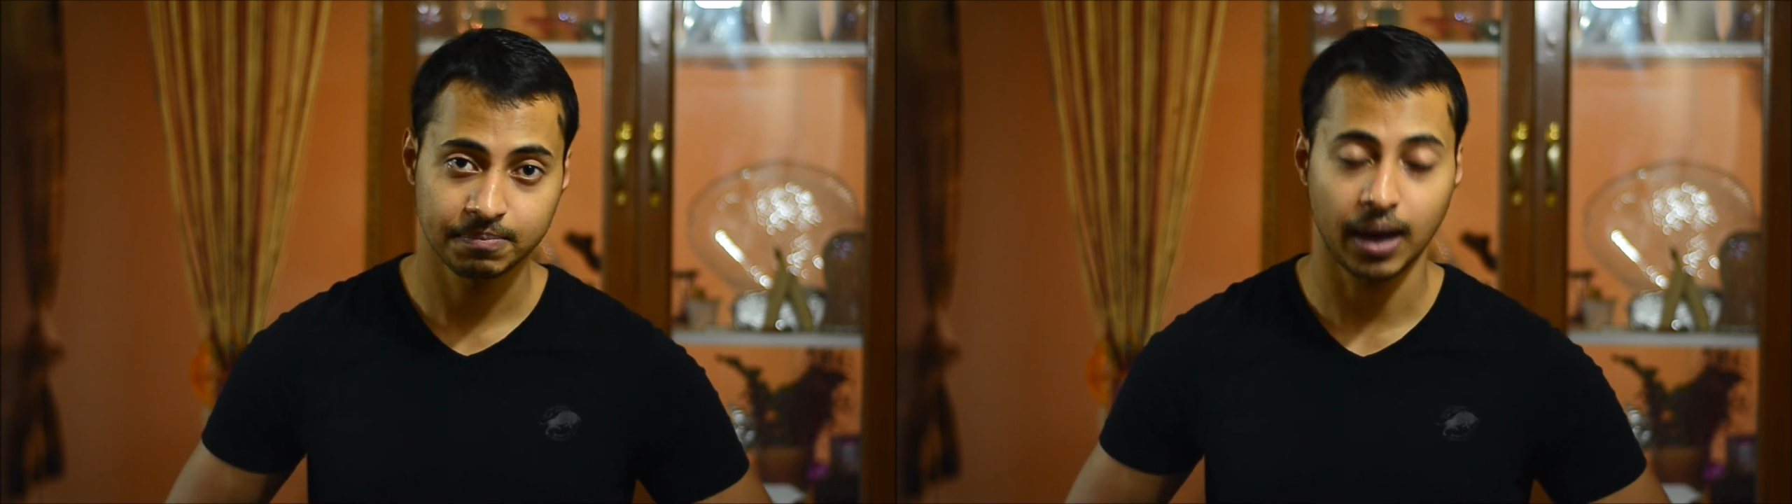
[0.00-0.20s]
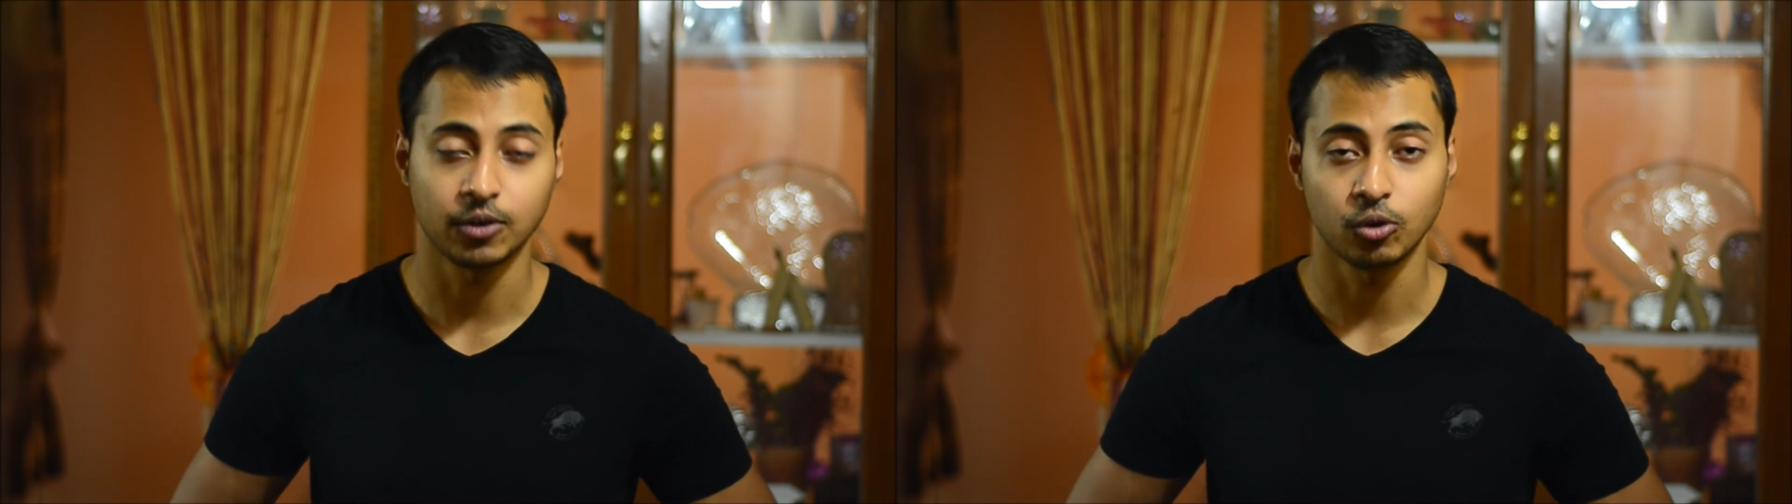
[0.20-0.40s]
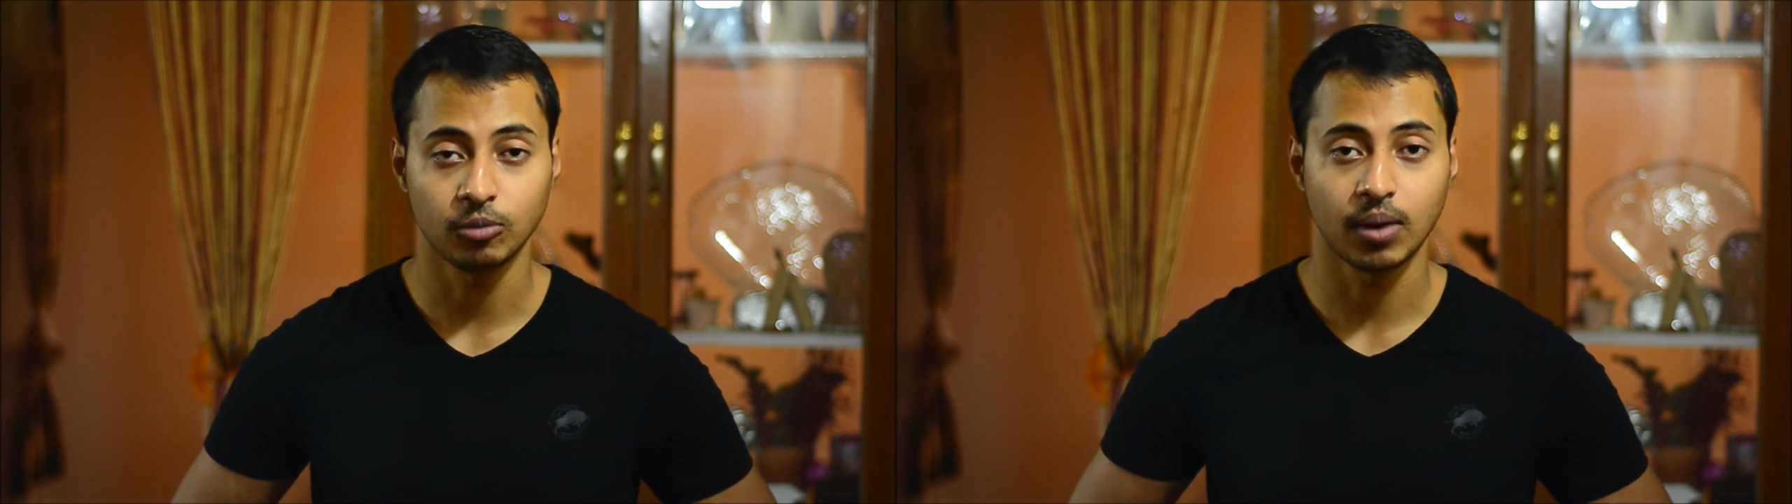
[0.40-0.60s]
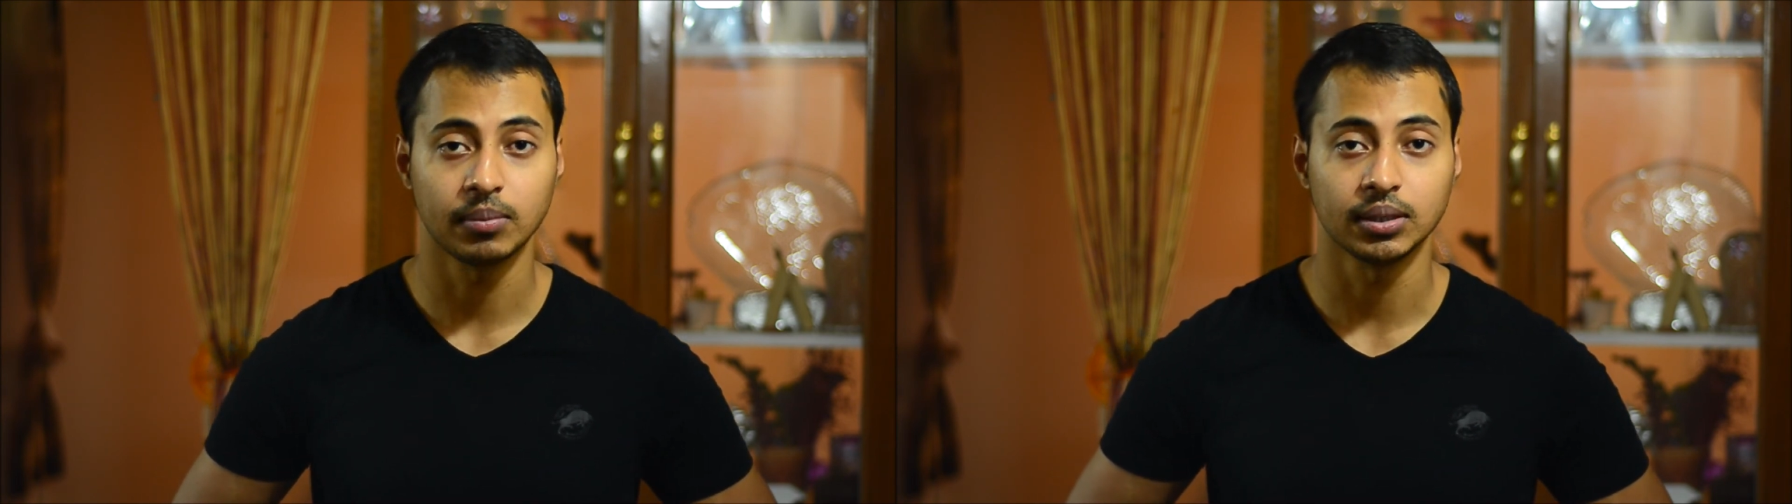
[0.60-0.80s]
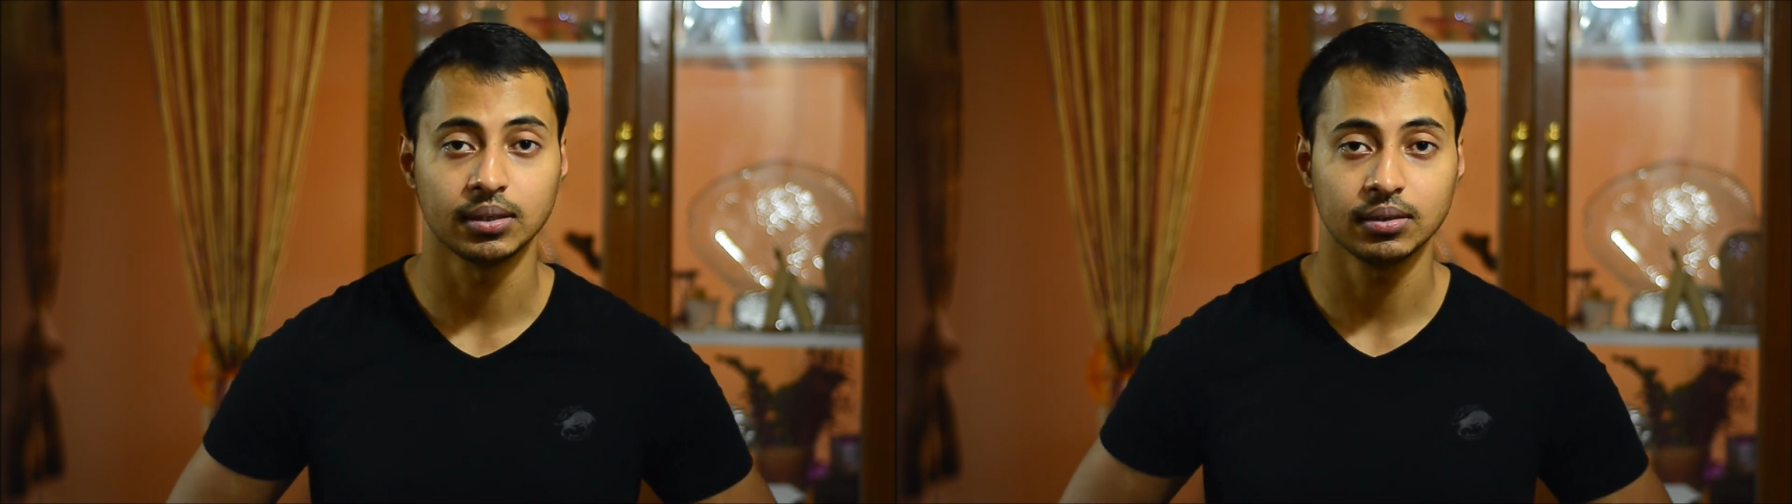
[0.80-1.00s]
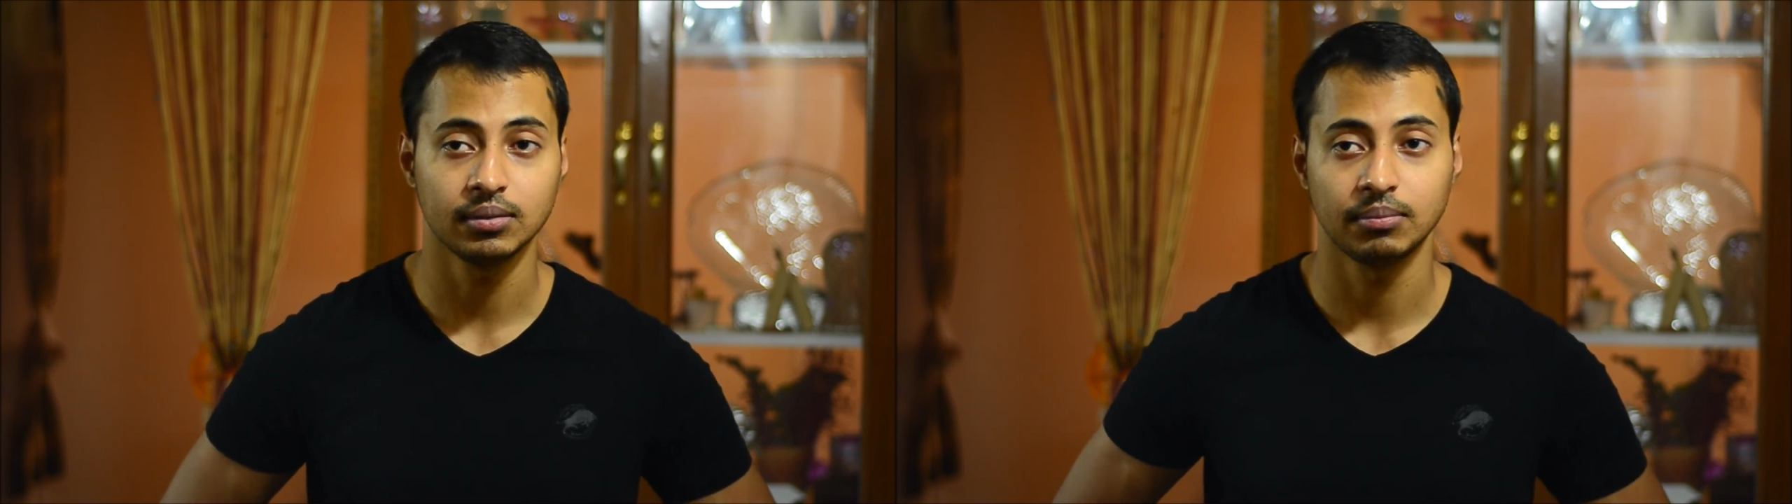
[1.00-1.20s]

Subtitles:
I told my mother